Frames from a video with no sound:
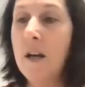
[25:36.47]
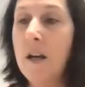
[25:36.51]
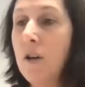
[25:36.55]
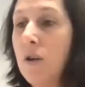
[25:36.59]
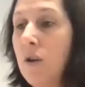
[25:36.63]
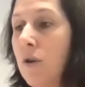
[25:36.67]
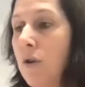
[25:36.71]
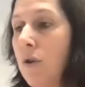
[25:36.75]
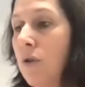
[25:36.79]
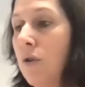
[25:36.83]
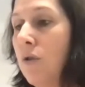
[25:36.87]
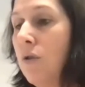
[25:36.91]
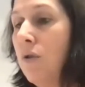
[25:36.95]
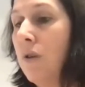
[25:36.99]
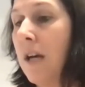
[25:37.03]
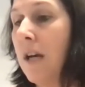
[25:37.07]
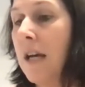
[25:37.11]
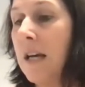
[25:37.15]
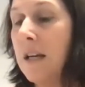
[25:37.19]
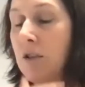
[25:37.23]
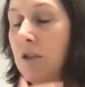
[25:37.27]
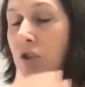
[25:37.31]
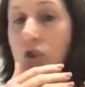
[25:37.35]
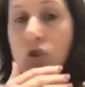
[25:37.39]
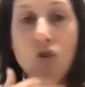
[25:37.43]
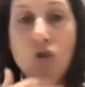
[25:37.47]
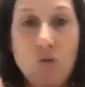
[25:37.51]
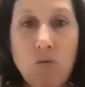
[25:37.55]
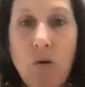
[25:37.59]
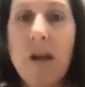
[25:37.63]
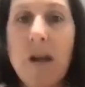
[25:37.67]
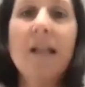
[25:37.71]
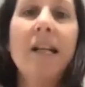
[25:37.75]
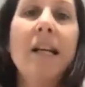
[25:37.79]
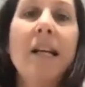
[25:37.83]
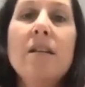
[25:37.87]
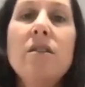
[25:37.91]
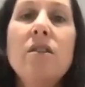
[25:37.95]
who is
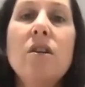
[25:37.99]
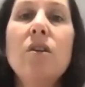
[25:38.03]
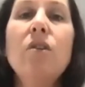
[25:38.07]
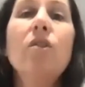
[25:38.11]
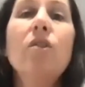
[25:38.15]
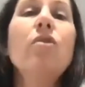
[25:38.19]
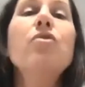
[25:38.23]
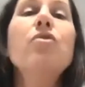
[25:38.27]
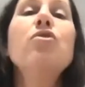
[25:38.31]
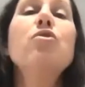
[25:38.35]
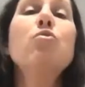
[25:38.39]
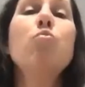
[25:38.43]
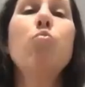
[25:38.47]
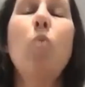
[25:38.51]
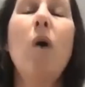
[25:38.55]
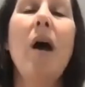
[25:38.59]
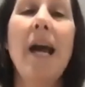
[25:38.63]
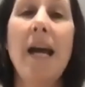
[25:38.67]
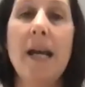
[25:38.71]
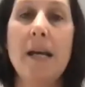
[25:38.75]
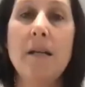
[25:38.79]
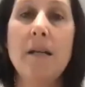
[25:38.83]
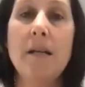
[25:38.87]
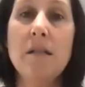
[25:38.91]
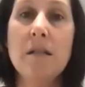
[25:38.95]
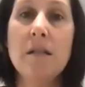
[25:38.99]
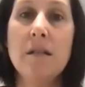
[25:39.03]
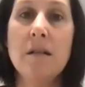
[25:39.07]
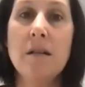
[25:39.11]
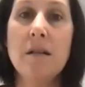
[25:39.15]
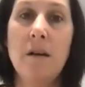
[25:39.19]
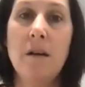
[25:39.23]
struggling to lose weight